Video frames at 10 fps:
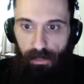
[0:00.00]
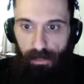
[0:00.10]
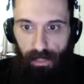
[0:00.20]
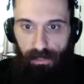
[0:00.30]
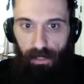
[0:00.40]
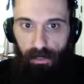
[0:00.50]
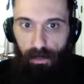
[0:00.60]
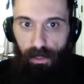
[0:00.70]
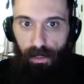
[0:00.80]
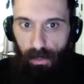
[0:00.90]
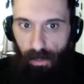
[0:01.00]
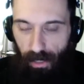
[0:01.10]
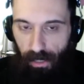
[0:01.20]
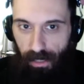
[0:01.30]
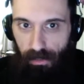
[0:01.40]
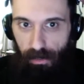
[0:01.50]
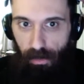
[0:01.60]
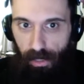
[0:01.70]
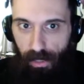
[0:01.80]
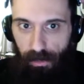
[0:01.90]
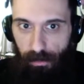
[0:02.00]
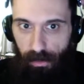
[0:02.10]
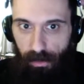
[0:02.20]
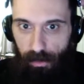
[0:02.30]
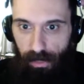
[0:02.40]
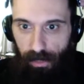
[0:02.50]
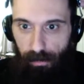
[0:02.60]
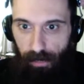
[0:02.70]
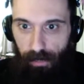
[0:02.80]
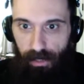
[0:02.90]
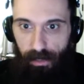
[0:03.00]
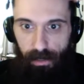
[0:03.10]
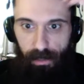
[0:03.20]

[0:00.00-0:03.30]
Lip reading: That's not true at all. I got 2 things I'm doing this weekend, maybe.